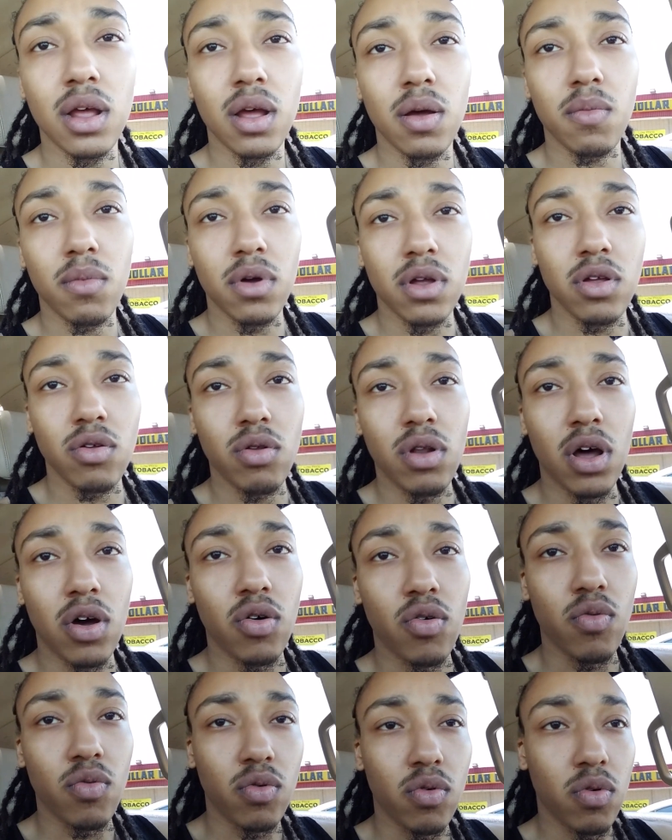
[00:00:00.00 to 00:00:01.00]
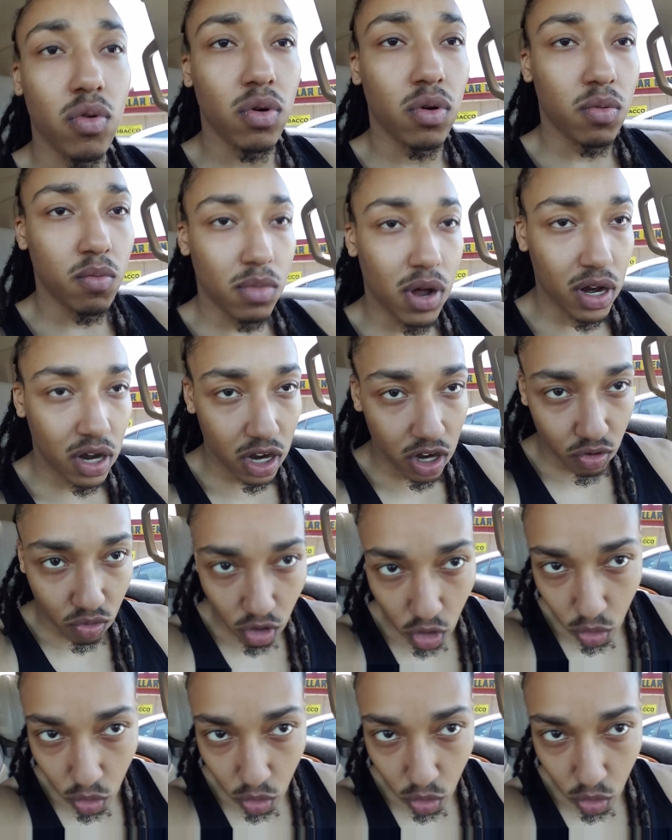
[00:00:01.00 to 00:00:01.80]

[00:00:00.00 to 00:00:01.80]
but you know, my shit grow